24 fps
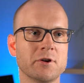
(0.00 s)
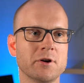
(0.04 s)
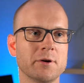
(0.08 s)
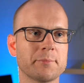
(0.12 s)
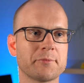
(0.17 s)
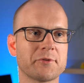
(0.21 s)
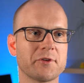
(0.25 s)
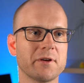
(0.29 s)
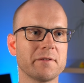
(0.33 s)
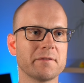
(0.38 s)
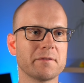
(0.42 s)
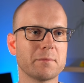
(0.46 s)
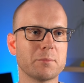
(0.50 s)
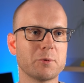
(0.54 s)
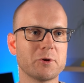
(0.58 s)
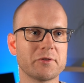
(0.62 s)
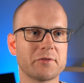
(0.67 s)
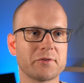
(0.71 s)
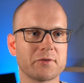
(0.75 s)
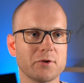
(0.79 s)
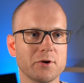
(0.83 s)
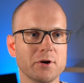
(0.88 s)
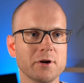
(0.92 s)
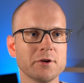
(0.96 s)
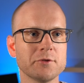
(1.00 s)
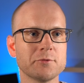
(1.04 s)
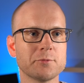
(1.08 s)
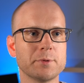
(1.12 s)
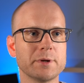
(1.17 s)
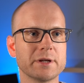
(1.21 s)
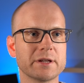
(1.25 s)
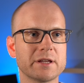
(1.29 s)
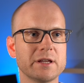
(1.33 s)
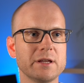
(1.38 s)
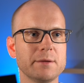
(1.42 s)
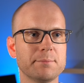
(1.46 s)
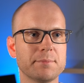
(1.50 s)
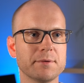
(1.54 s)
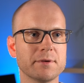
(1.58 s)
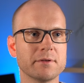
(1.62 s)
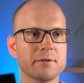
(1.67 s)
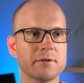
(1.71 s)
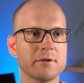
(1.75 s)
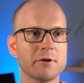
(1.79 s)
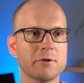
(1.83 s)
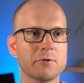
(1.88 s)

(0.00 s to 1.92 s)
observable stored. We keep a